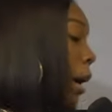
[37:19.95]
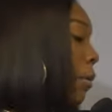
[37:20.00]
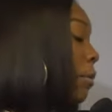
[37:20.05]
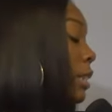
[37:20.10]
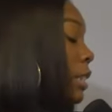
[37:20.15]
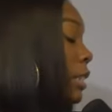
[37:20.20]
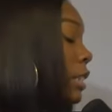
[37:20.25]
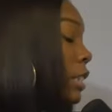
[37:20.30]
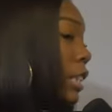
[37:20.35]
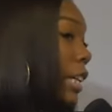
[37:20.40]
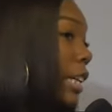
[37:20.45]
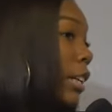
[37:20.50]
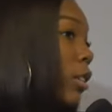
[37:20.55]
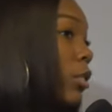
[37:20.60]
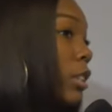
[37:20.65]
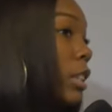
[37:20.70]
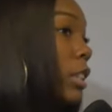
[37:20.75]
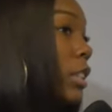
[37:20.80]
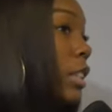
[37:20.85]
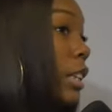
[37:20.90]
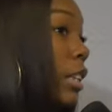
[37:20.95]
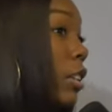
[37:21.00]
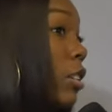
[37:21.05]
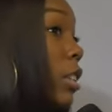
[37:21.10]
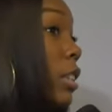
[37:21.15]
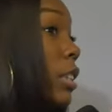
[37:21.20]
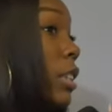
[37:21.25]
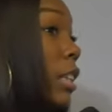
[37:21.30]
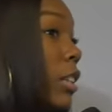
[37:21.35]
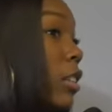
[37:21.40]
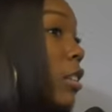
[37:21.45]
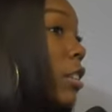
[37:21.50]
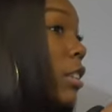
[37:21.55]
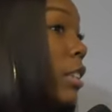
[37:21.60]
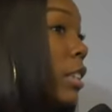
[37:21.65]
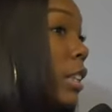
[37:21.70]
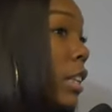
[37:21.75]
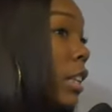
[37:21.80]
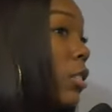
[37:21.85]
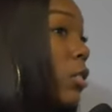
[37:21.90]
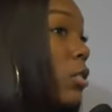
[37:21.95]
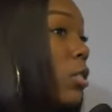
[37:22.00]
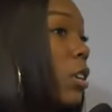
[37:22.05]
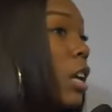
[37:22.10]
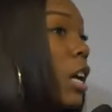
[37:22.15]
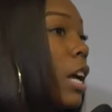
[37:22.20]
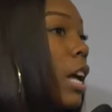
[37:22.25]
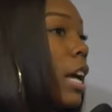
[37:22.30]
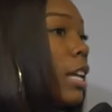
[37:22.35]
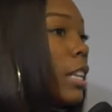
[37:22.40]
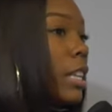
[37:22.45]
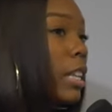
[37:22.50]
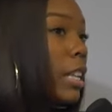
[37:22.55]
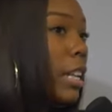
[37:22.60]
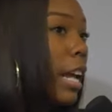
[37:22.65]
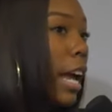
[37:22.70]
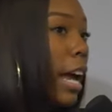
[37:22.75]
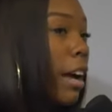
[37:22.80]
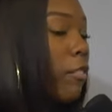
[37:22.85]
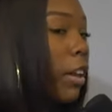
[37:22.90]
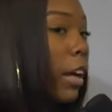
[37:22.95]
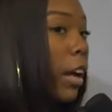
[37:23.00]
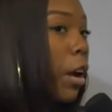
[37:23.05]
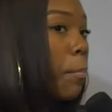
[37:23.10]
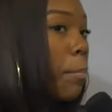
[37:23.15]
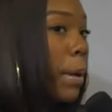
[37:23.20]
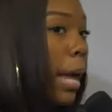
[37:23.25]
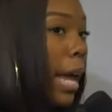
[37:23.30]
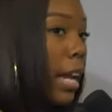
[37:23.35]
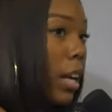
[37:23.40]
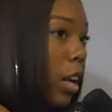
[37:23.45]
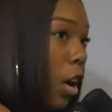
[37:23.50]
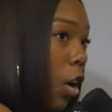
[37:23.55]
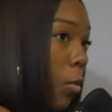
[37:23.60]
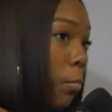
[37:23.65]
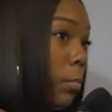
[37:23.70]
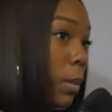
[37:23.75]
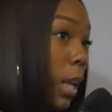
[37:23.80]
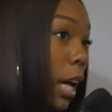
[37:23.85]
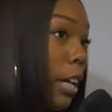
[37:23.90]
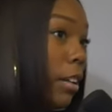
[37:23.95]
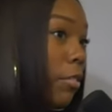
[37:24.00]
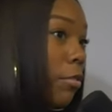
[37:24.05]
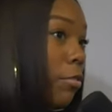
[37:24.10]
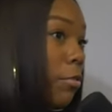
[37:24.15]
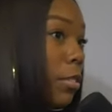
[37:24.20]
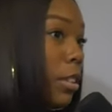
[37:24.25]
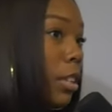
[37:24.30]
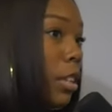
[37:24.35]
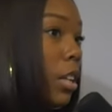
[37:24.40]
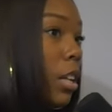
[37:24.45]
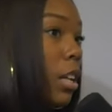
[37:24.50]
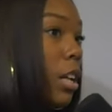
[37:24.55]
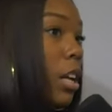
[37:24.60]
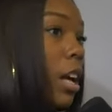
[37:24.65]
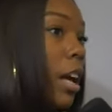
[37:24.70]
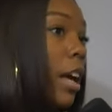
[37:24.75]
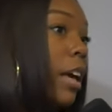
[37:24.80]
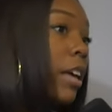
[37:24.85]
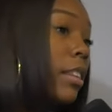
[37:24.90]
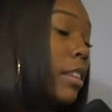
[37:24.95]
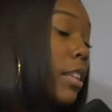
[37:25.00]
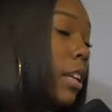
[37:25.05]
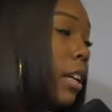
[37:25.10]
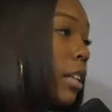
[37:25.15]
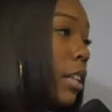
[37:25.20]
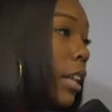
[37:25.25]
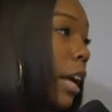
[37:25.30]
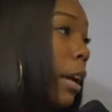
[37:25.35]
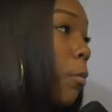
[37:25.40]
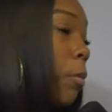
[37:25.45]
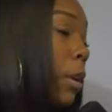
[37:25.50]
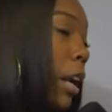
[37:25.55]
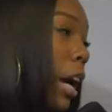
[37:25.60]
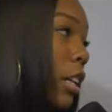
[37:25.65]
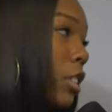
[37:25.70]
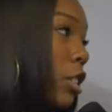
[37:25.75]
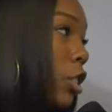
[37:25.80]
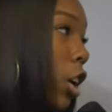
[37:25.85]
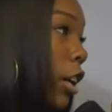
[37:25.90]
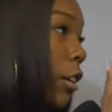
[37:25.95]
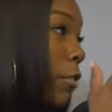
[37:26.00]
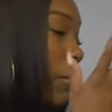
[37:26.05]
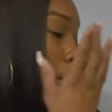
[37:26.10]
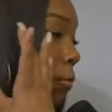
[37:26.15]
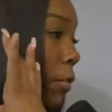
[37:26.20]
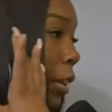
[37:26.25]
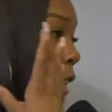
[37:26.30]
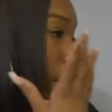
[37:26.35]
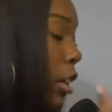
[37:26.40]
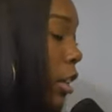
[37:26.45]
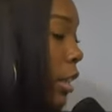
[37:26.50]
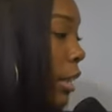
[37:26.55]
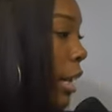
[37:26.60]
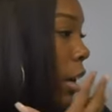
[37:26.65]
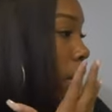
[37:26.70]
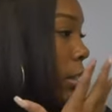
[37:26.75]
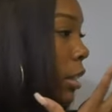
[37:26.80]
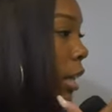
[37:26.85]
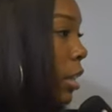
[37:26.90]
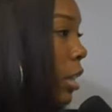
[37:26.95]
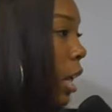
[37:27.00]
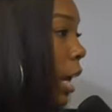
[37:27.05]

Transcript: that I would deal and deal and deal and deal, and then have like a bad home life. Yeah. And no then like when I start figuring out that